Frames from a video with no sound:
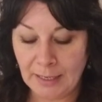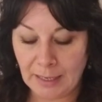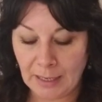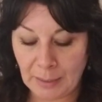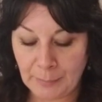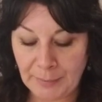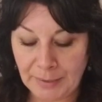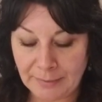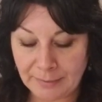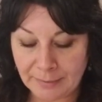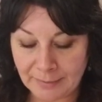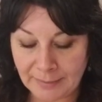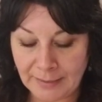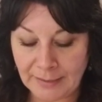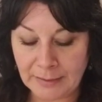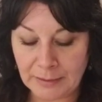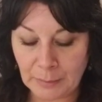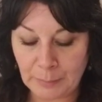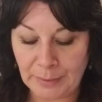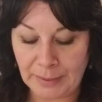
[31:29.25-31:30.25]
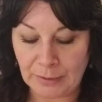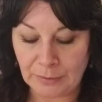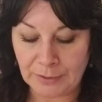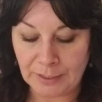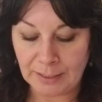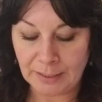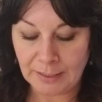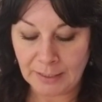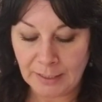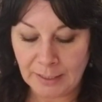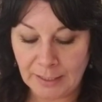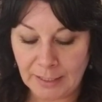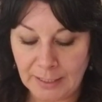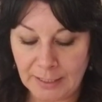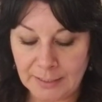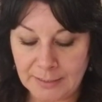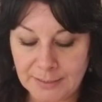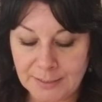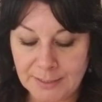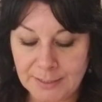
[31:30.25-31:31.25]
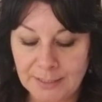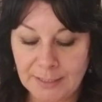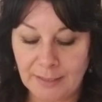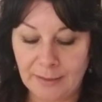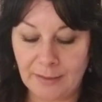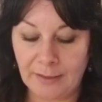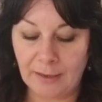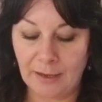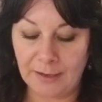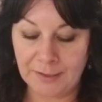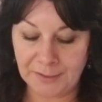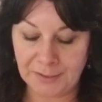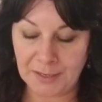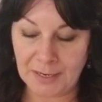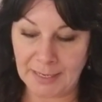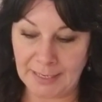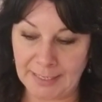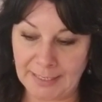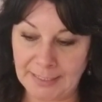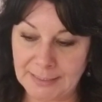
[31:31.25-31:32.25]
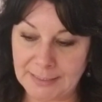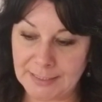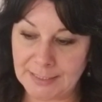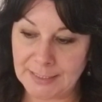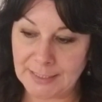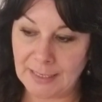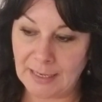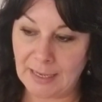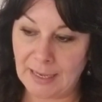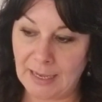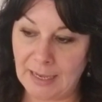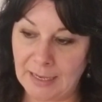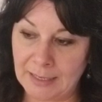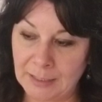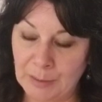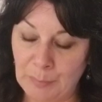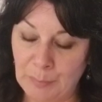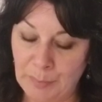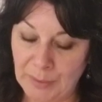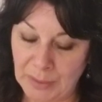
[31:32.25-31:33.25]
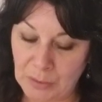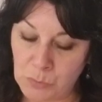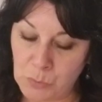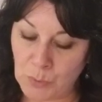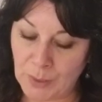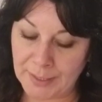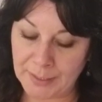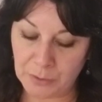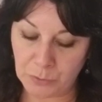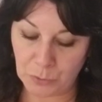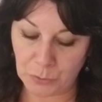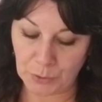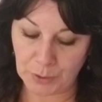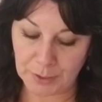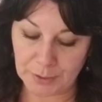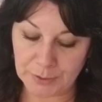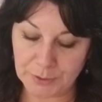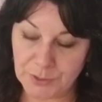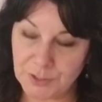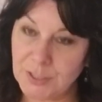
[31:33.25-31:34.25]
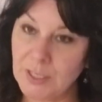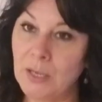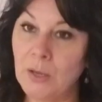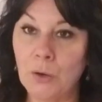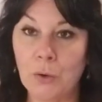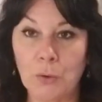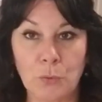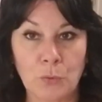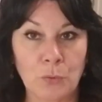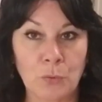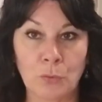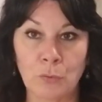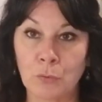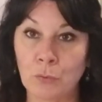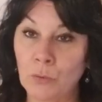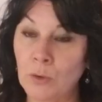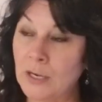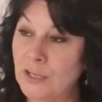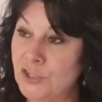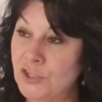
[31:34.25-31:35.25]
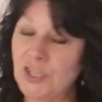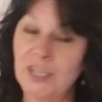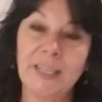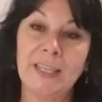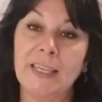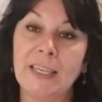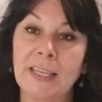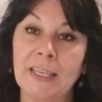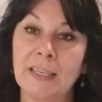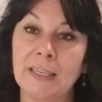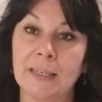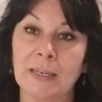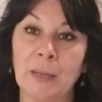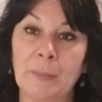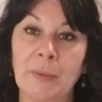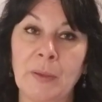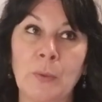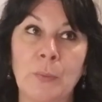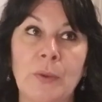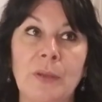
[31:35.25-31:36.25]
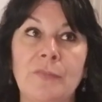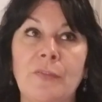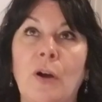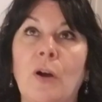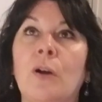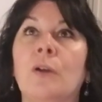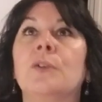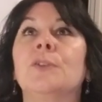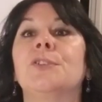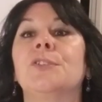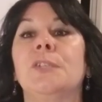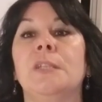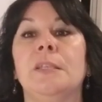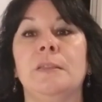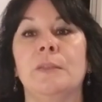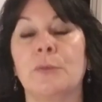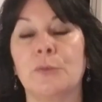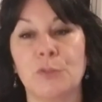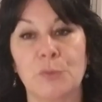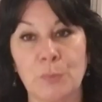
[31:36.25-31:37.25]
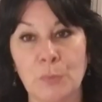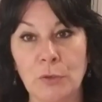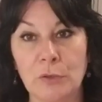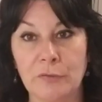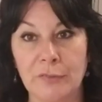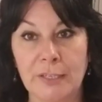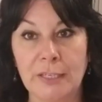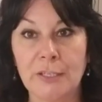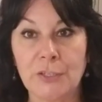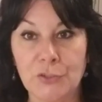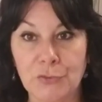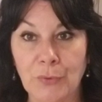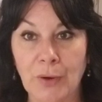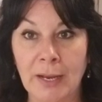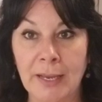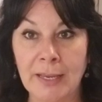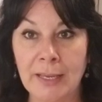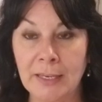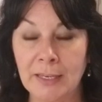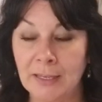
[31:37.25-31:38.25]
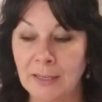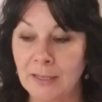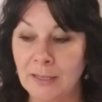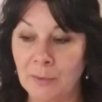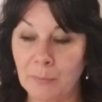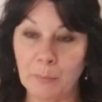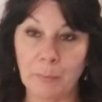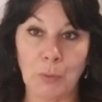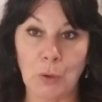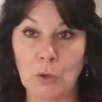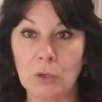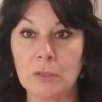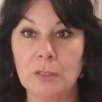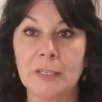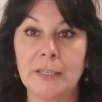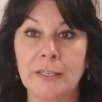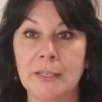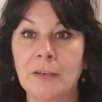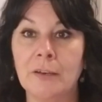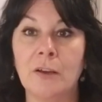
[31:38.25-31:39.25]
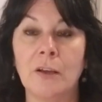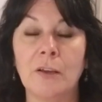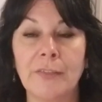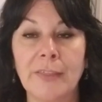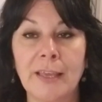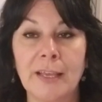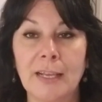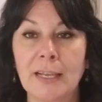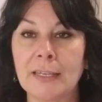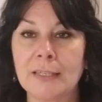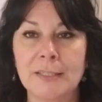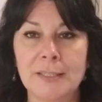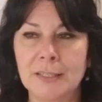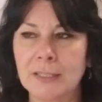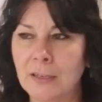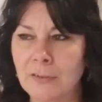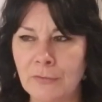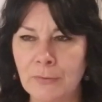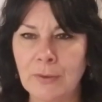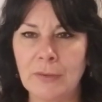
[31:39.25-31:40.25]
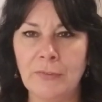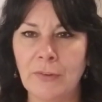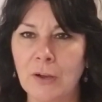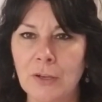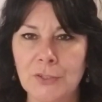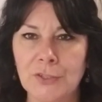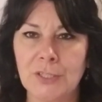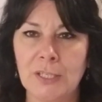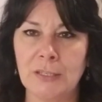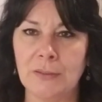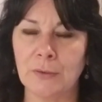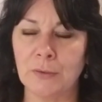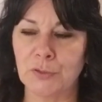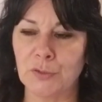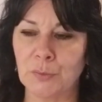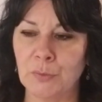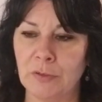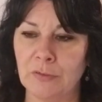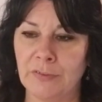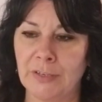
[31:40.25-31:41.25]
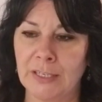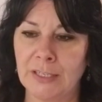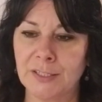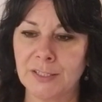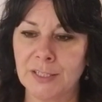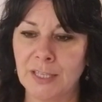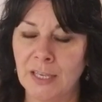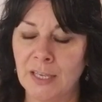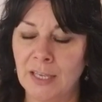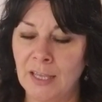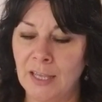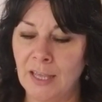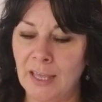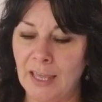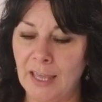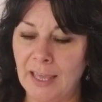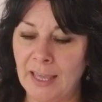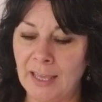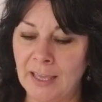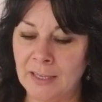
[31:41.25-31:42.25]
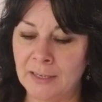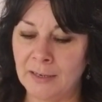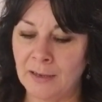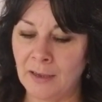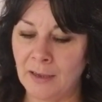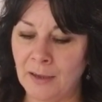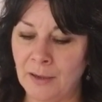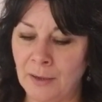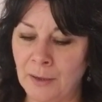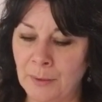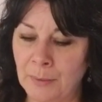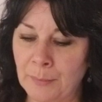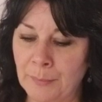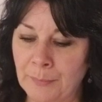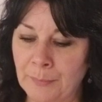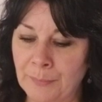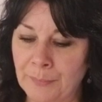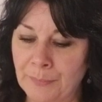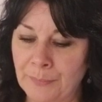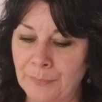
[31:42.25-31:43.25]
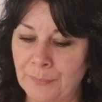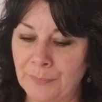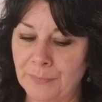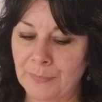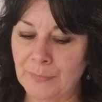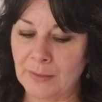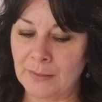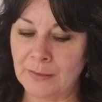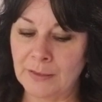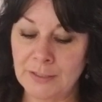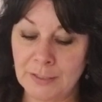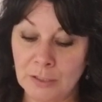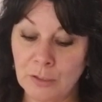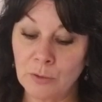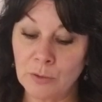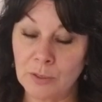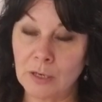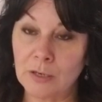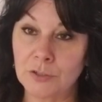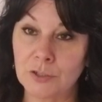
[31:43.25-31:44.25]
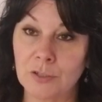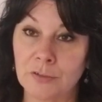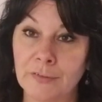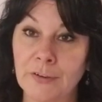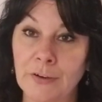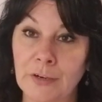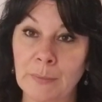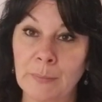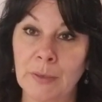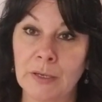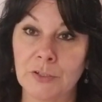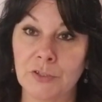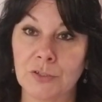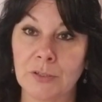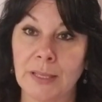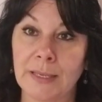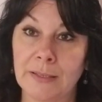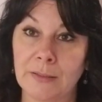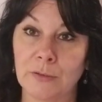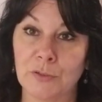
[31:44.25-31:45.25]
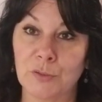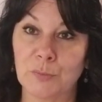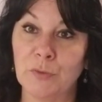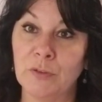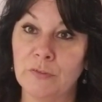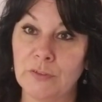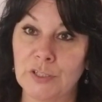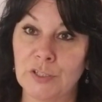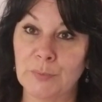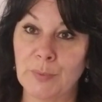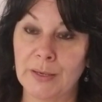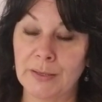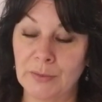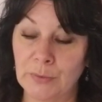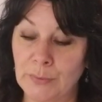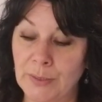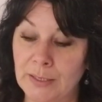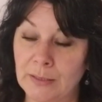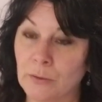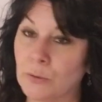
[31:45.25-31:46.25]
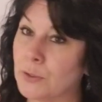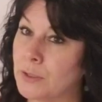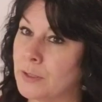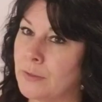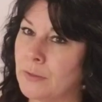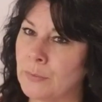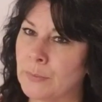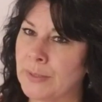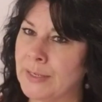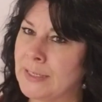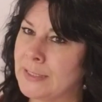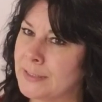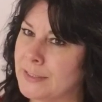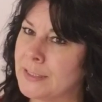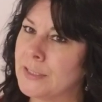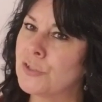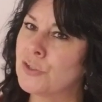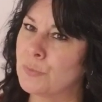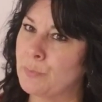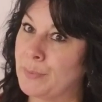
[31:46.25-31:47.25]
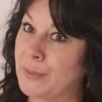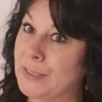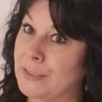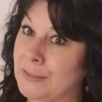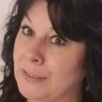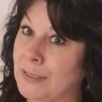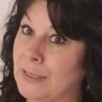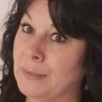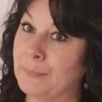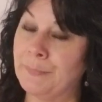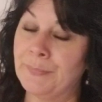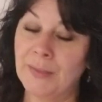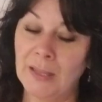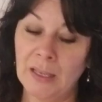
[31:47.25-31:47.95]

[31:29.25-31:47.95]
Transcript: I mean, think about it. It's a knight on a big white horse rushing in. I mean, we've all seen those movies, right? Merlin and all that kind of stuff. We've all seen those movies. And um, the tarot cards are very much like those movies, by the way, Lord of the Rings ish, big time.